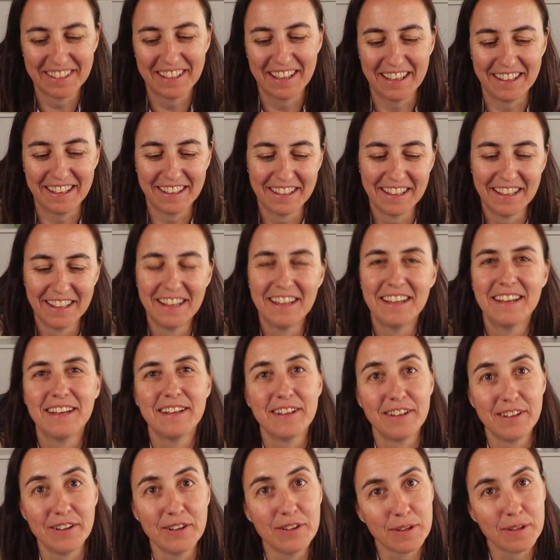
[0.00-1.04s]
okay,
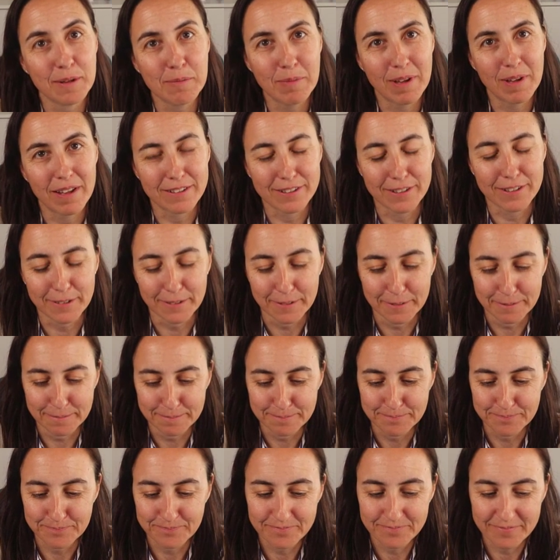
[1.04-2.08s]
looking better.
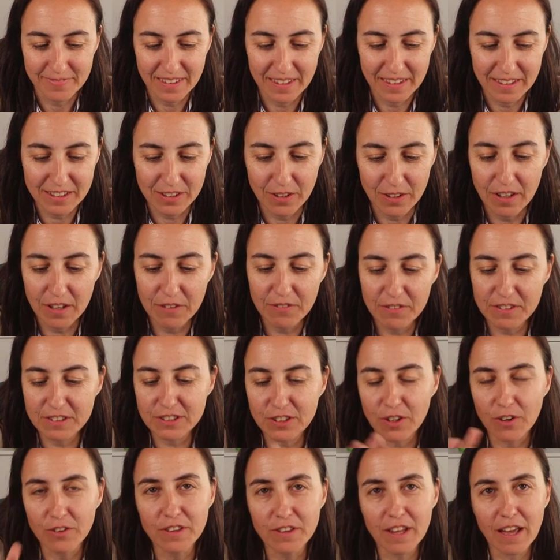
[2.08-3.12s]
So if it's
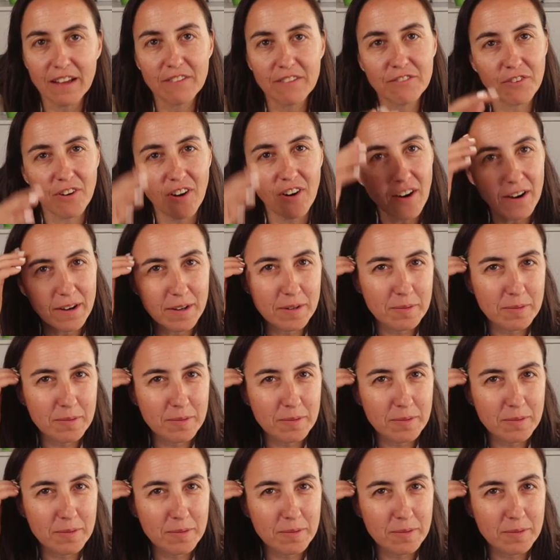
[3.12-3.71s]
gone that far,